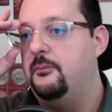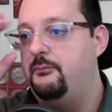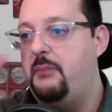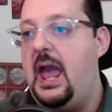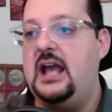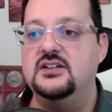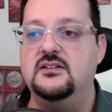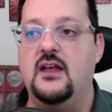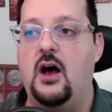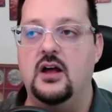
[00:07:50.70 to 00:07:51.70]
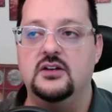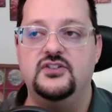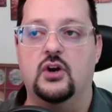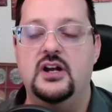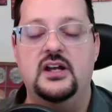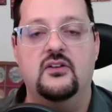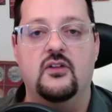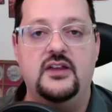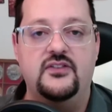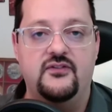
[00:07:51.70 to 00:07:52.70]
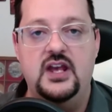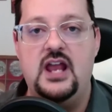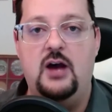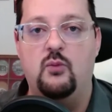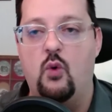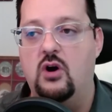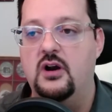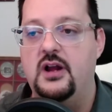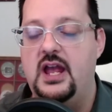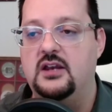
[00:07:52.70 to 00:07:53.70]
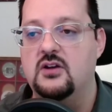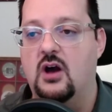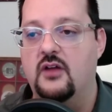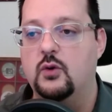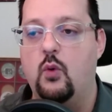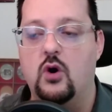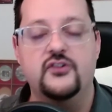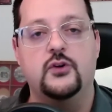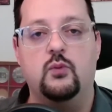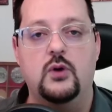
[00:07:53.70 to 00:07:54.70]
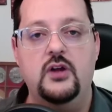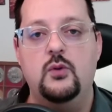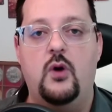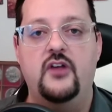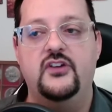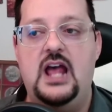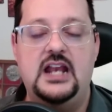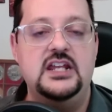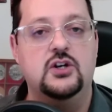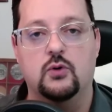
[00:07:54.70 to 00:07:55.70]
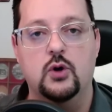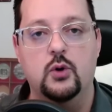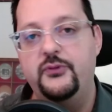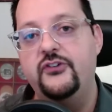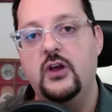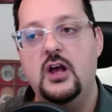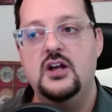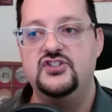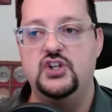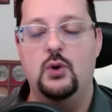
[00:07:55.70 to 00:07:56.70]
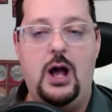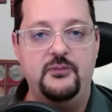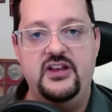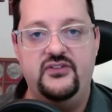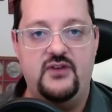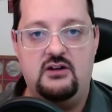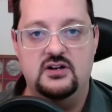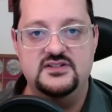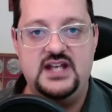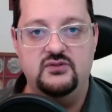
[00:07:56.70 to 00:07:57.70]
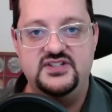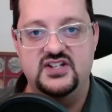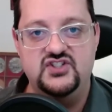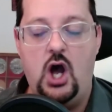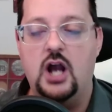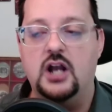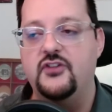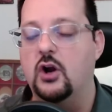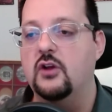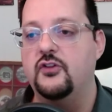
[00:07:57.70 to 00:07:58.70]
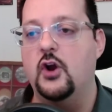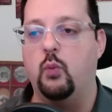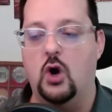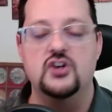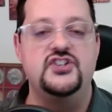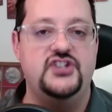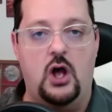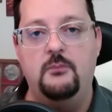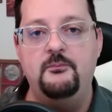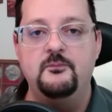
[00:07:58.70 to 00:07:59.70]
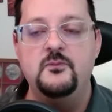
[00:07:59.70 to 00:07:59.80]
back during like the Vietnam War and other wars, there really wasn't any groups to help these veterans out to talk. There were some,